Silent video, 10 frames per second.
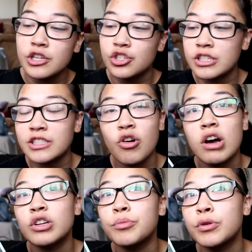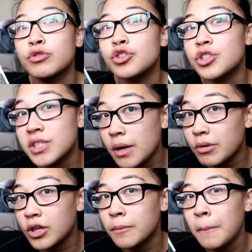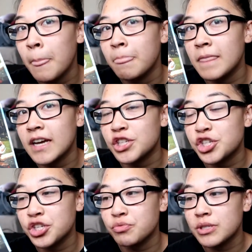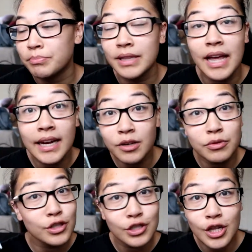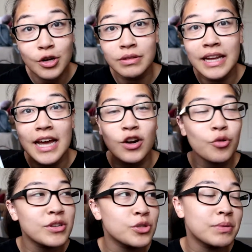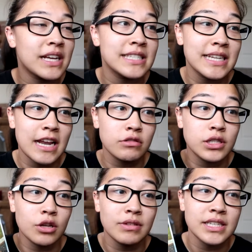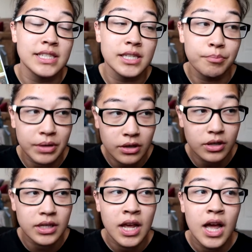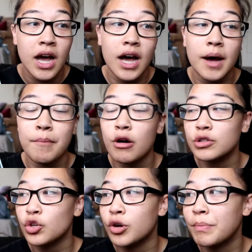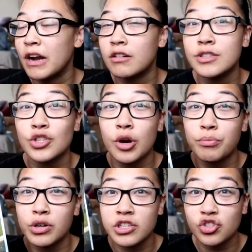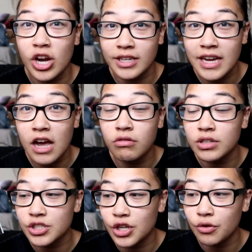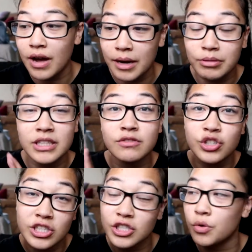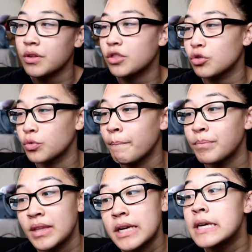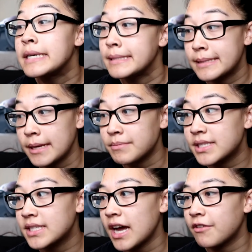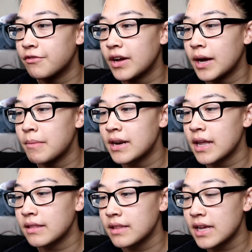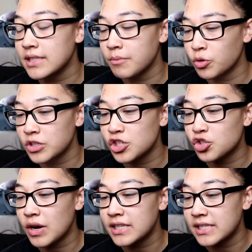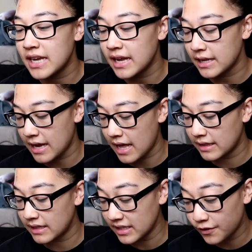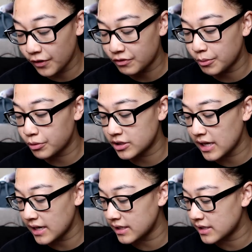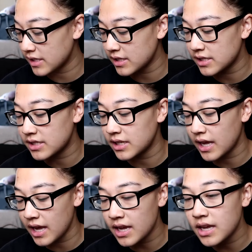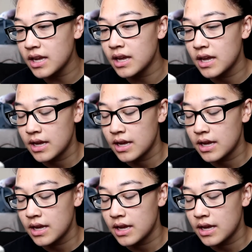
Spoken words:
She doesn't know how to approach her summer that she was planning with Sloan. They had a whole bunch of plans, and now Sloan has disappeared. Also, her parents are pretty checked out, so I believe she is going through some stuff. Nonetheless, I'm going to try to get at least 50% into this today.